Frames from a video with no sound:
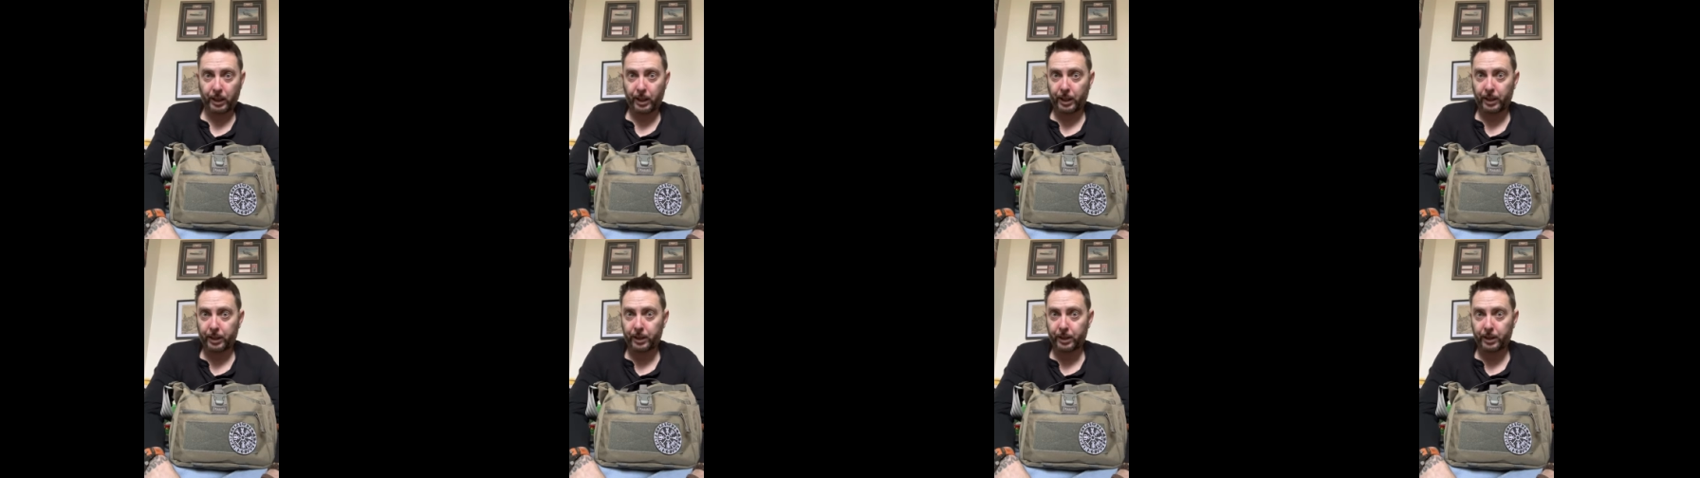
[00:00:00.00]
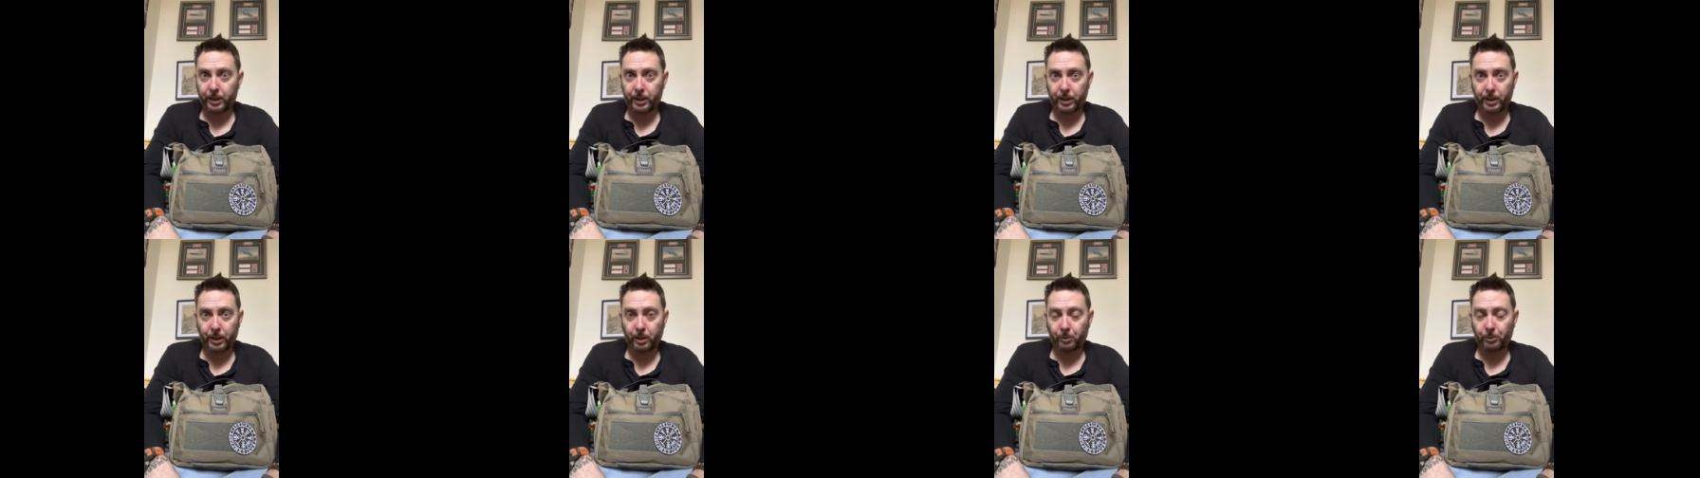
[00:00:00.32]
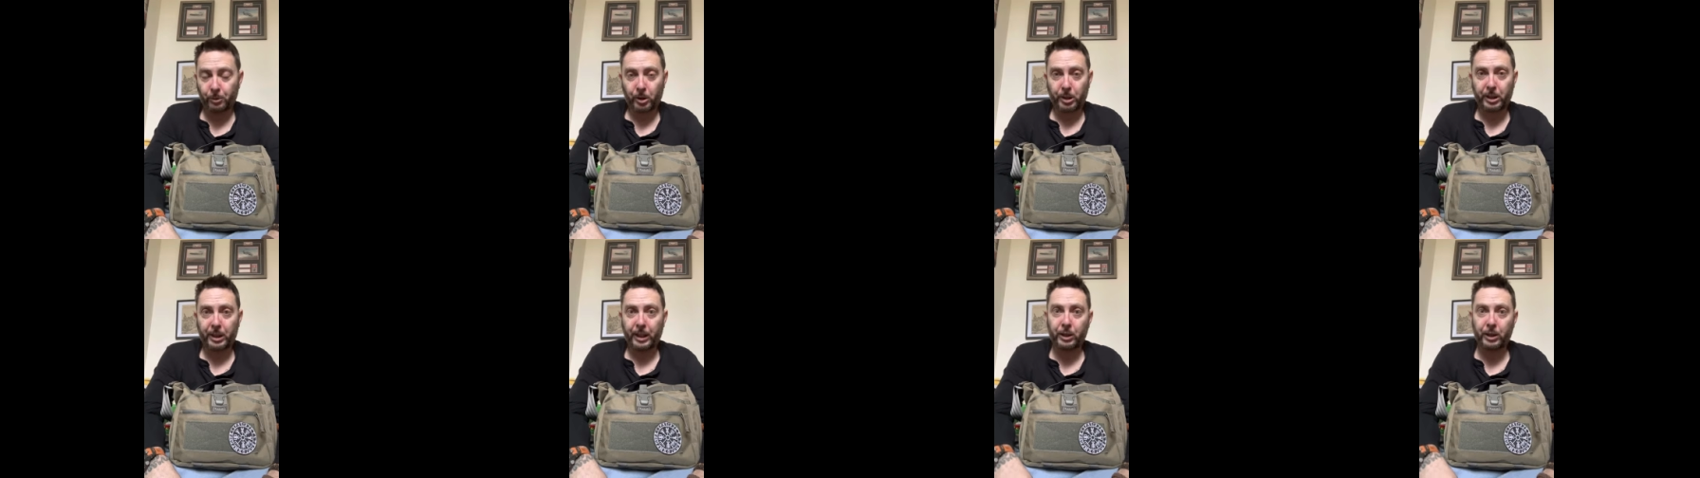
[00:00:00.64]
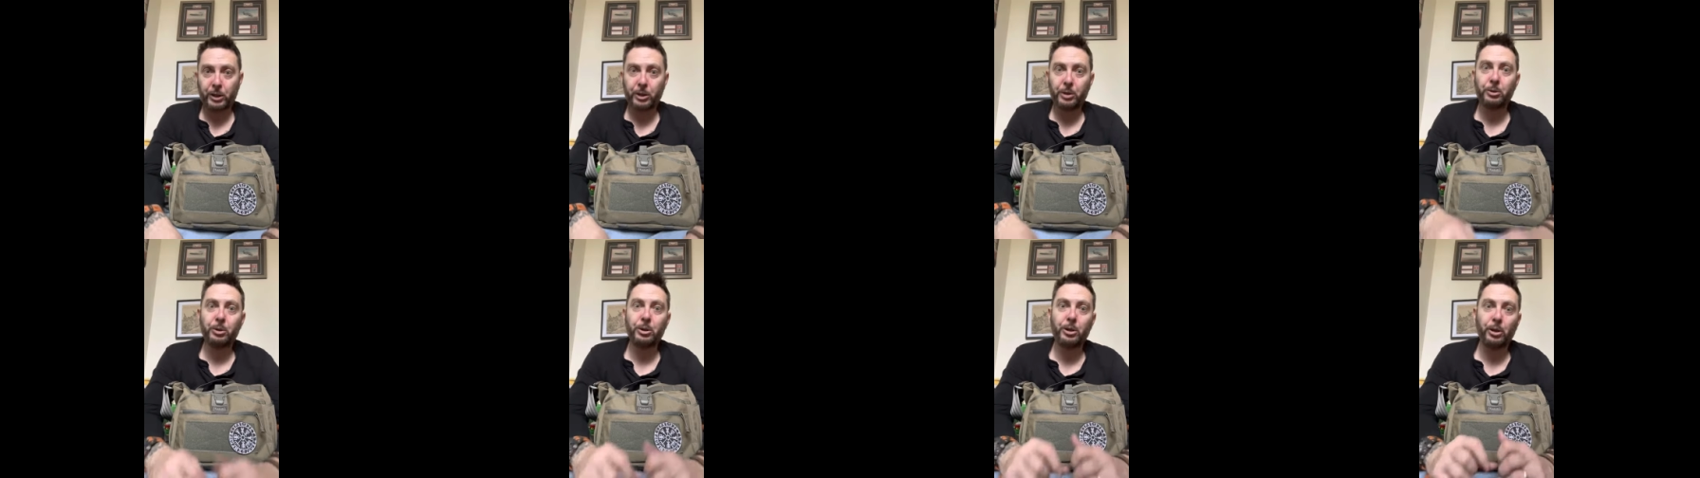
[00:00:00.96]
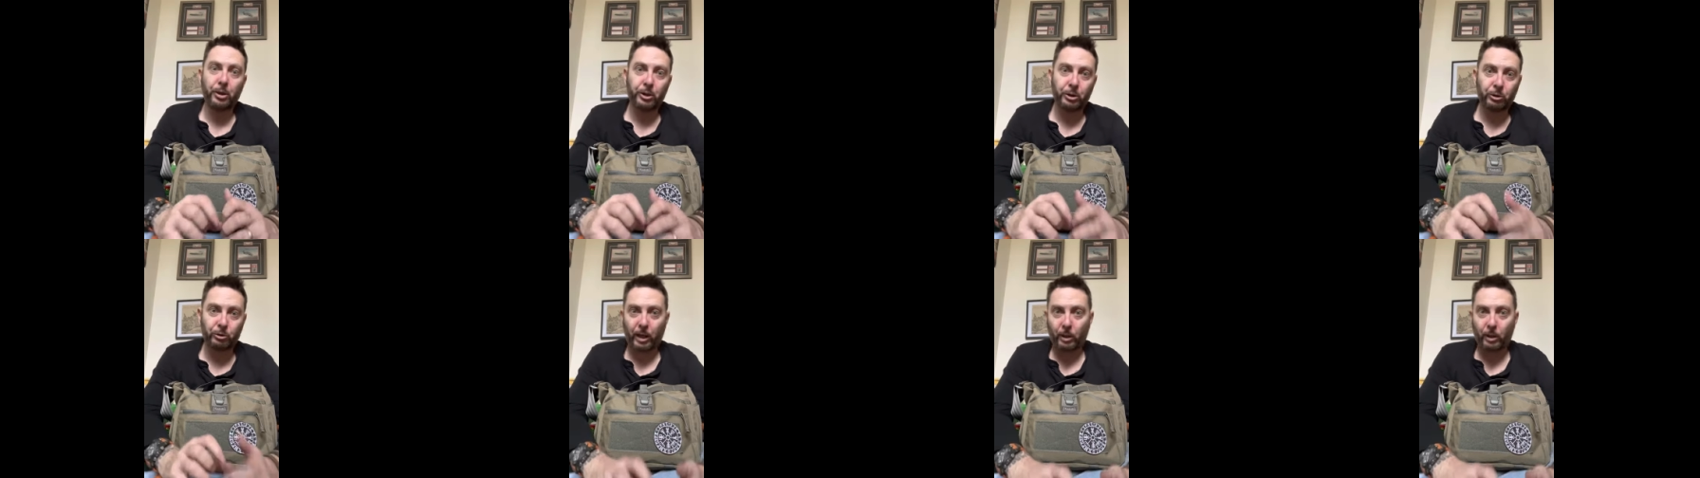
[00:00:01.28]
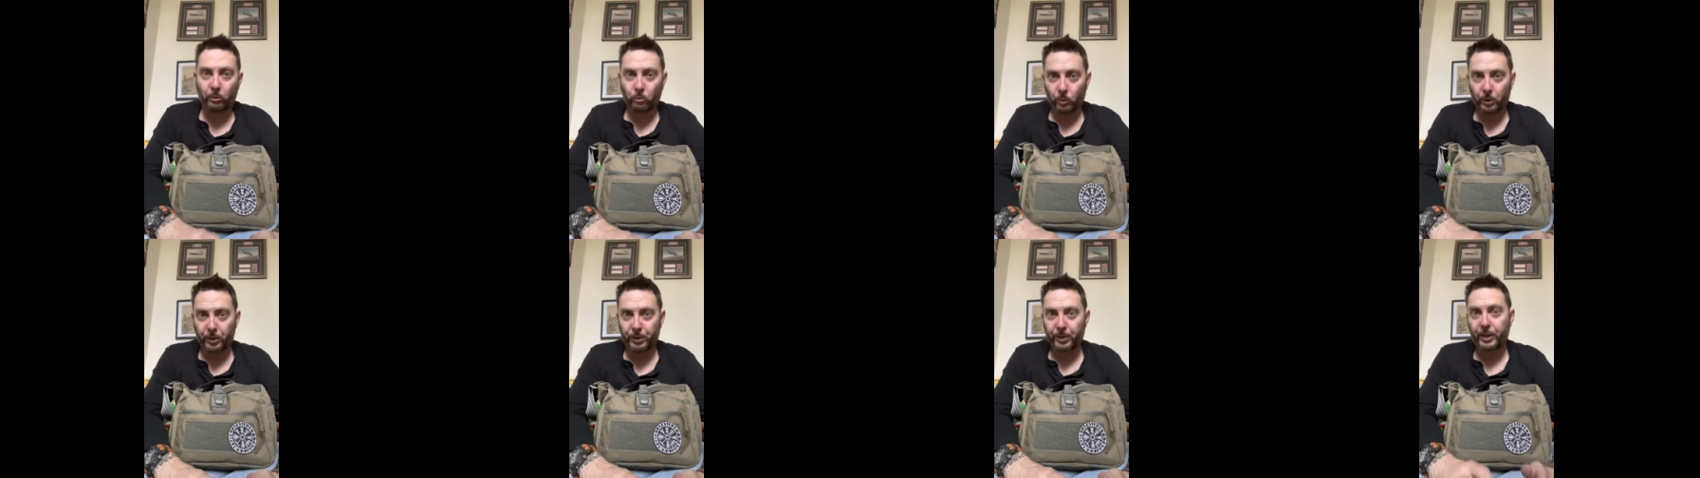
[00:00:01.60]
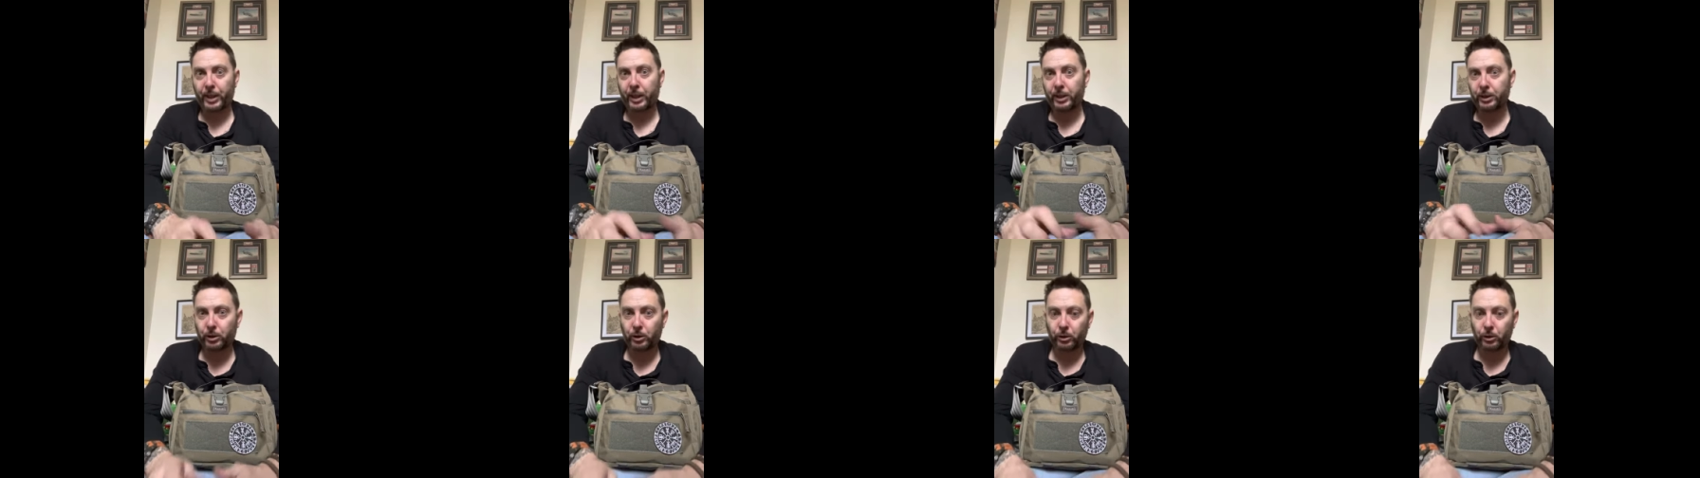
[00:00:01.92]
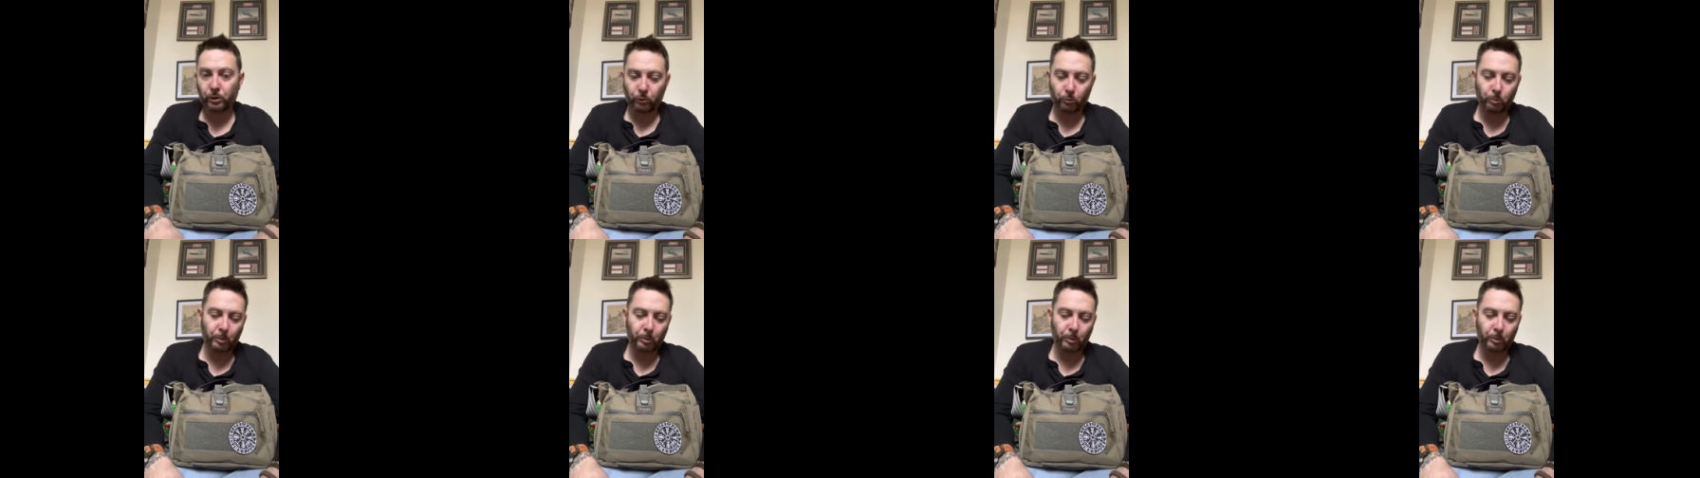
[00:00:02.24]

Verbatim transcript: And uh, I'm not going to get too sidetracked with that stuff